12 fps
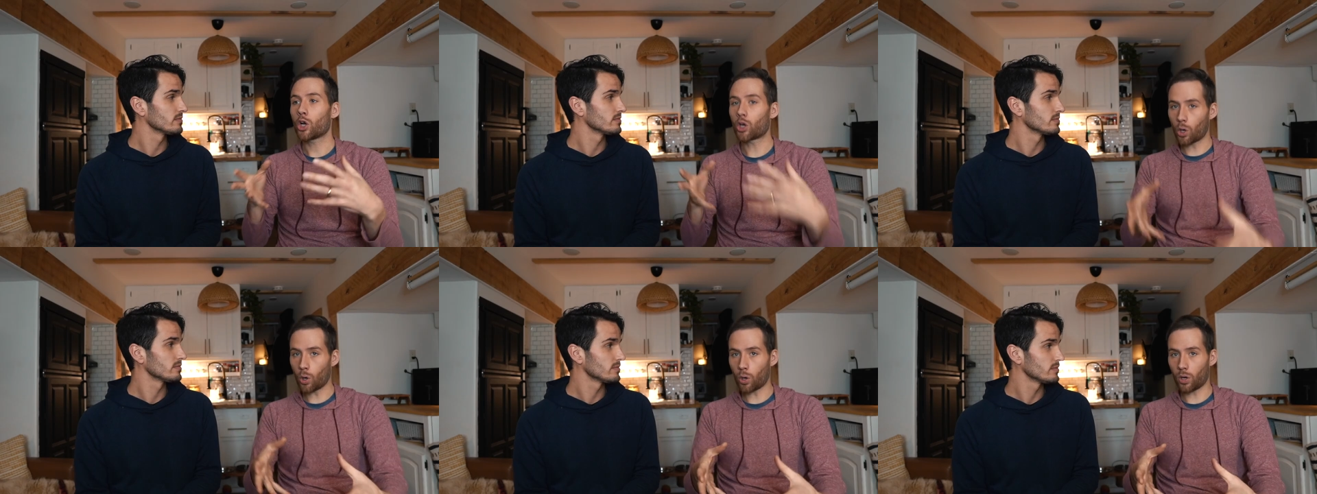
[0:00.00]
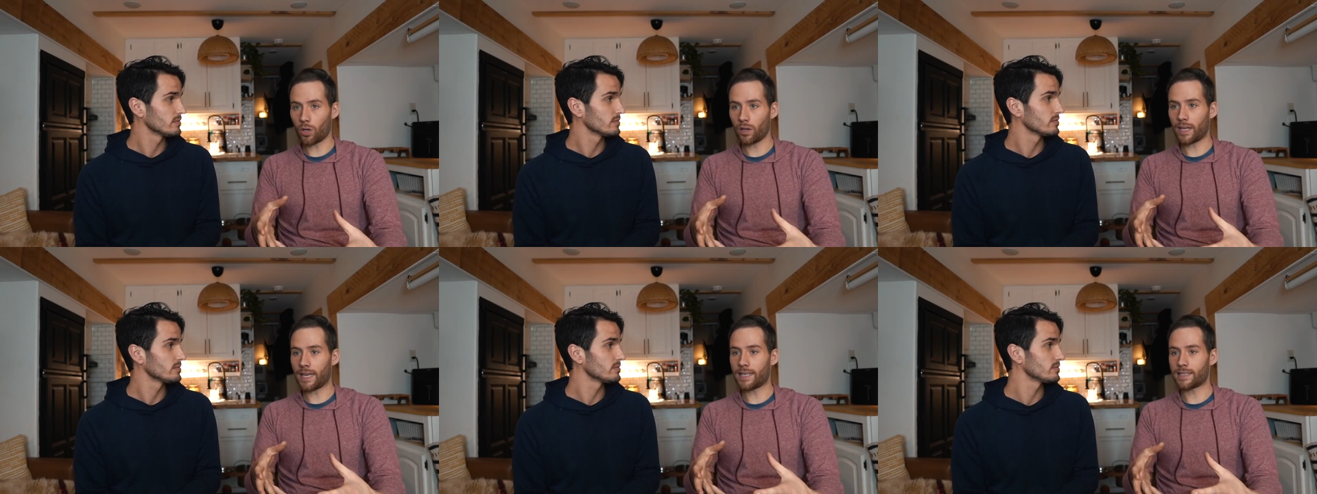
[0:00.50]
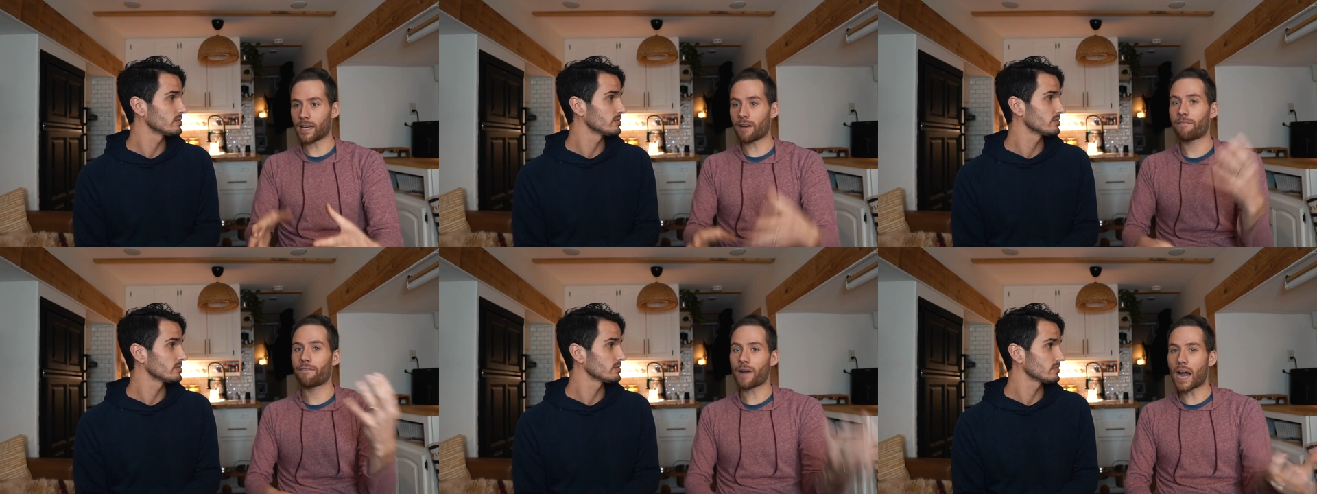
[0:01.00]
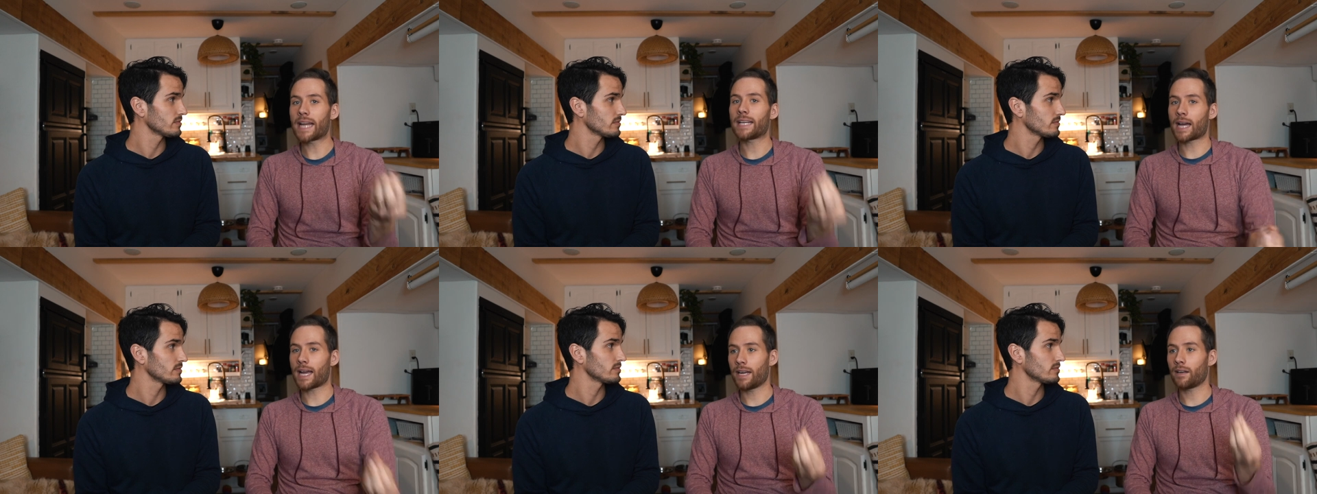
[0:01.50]
Speaker 1: coal is a
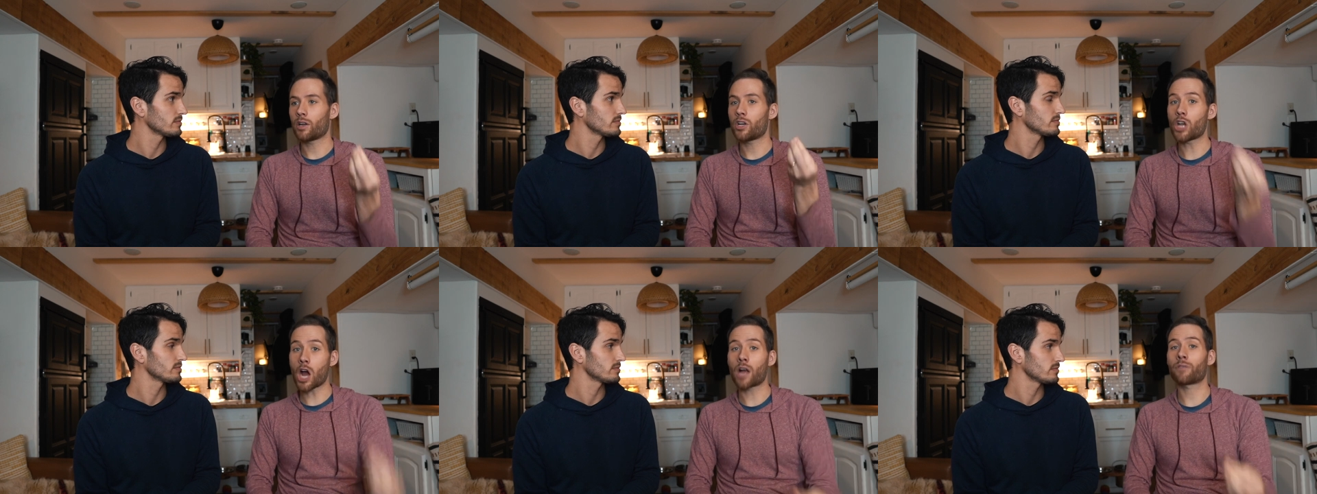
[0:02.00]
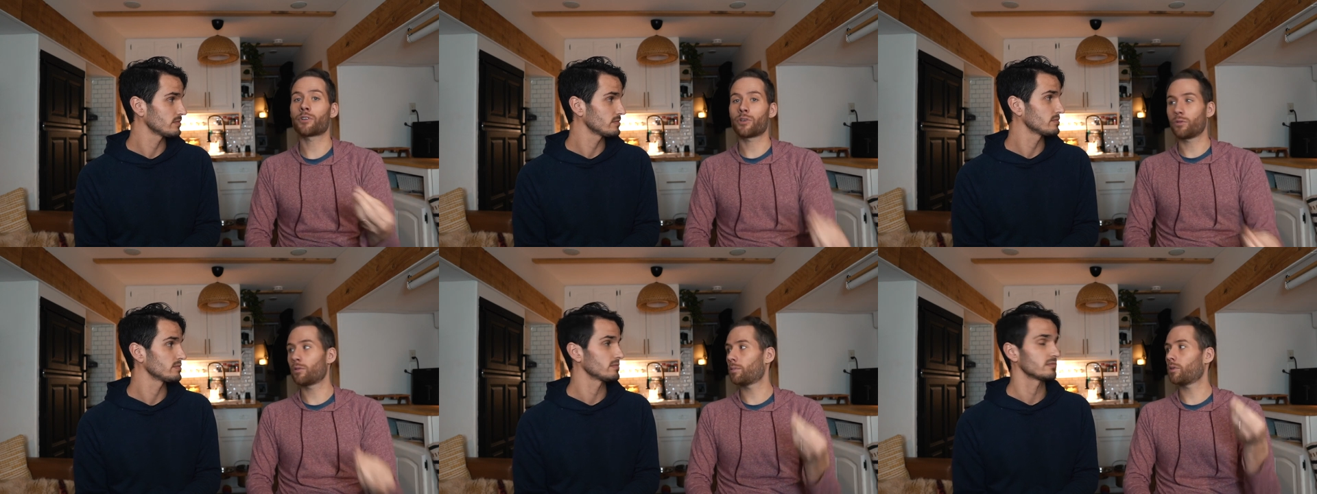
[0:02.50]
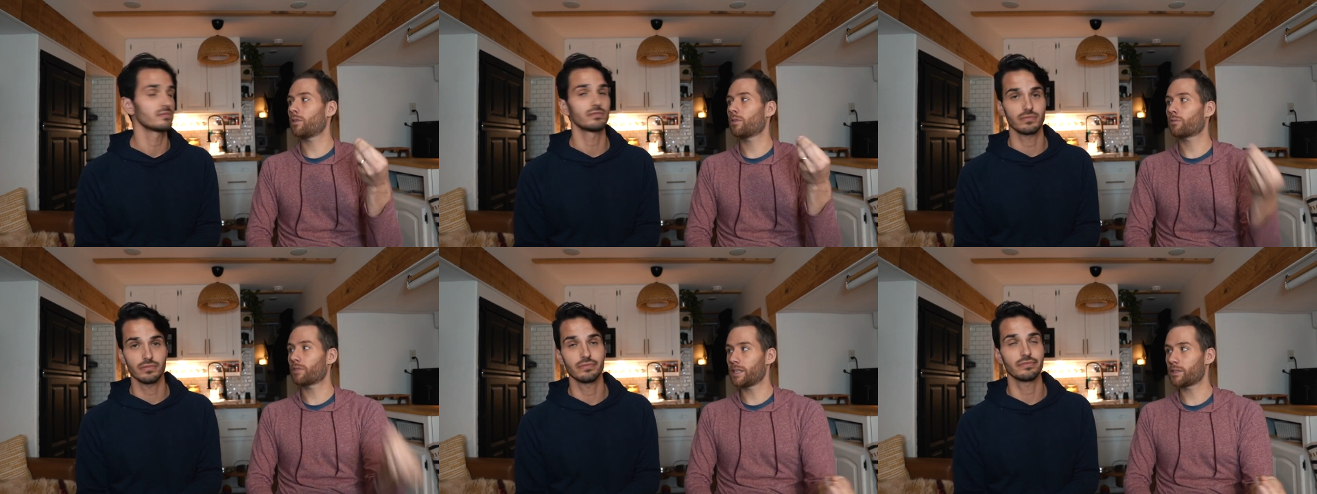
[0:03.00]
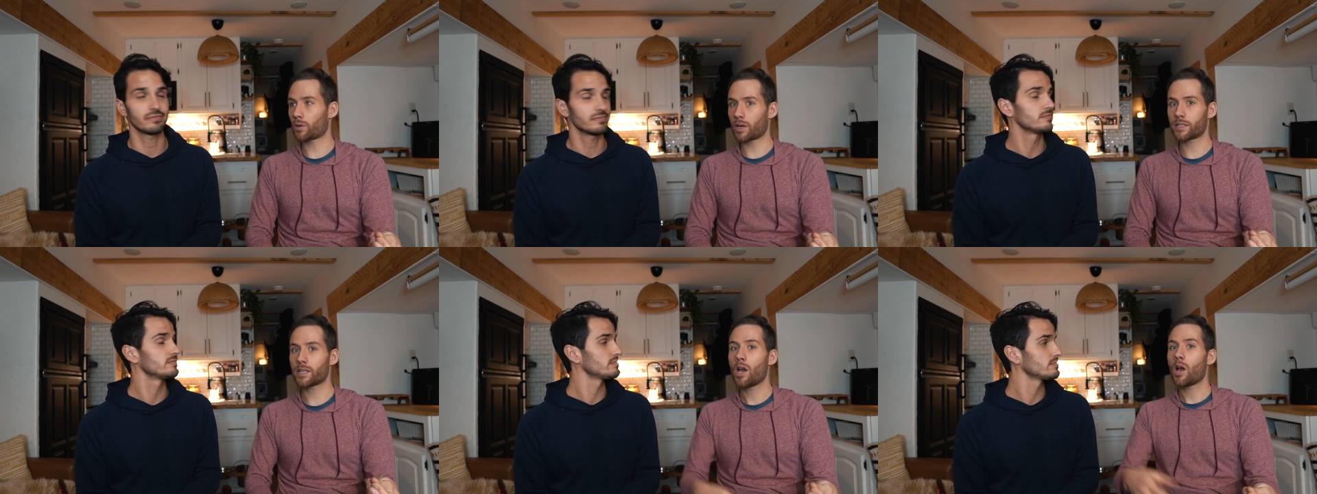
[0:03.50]
finite, non-renewable
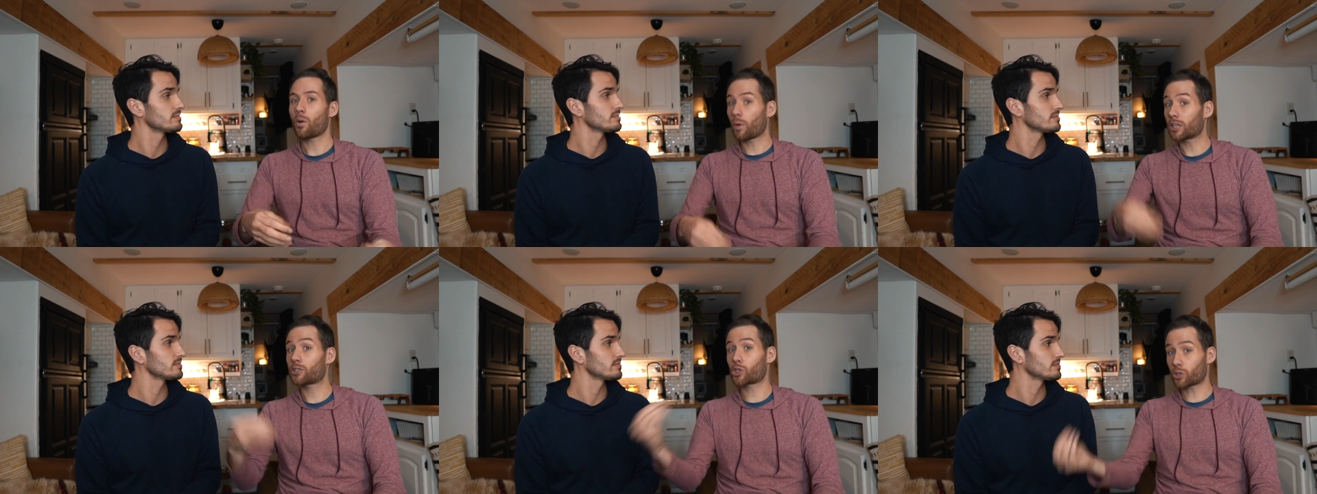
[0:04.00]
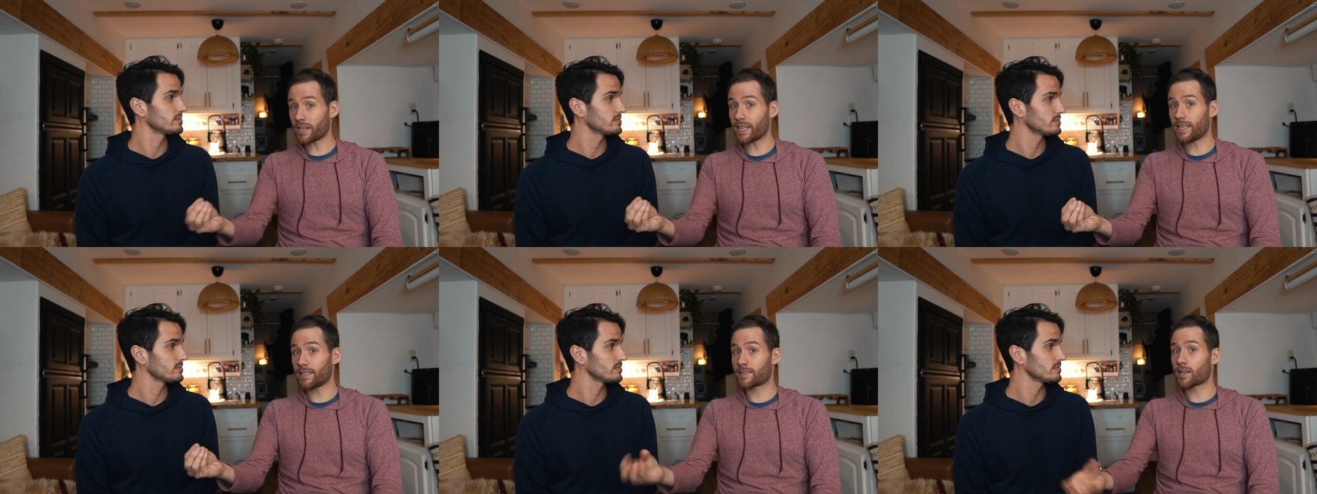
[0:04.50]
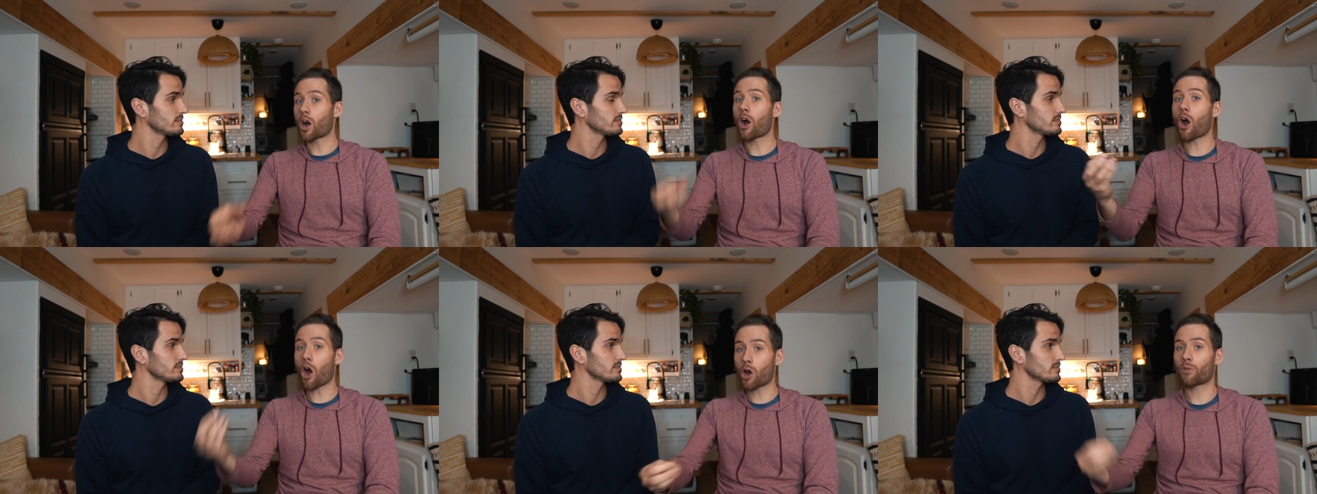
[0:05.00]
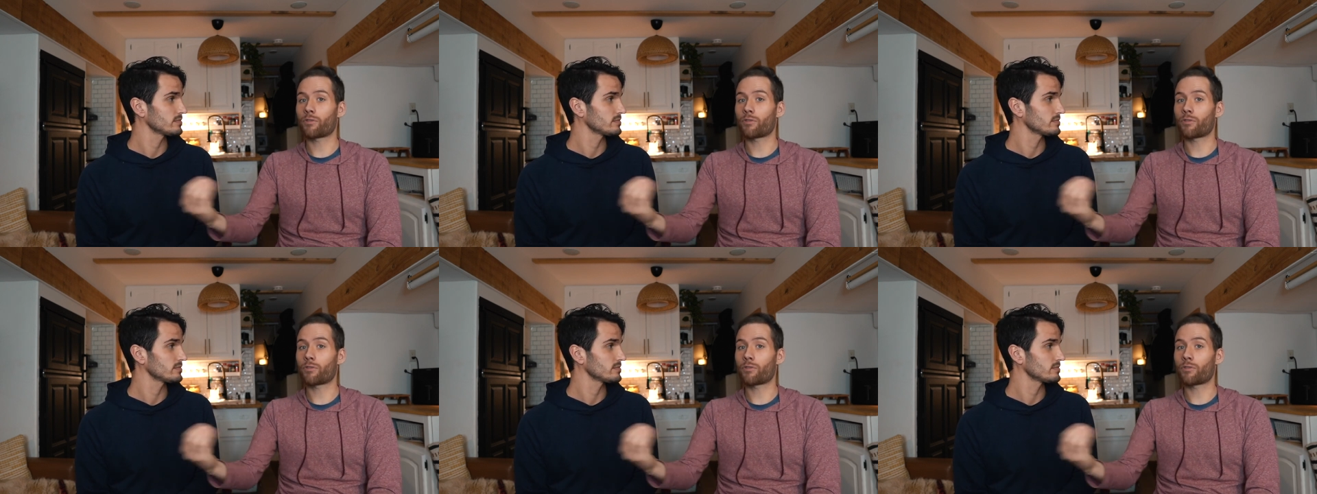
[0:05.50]
resource where trees are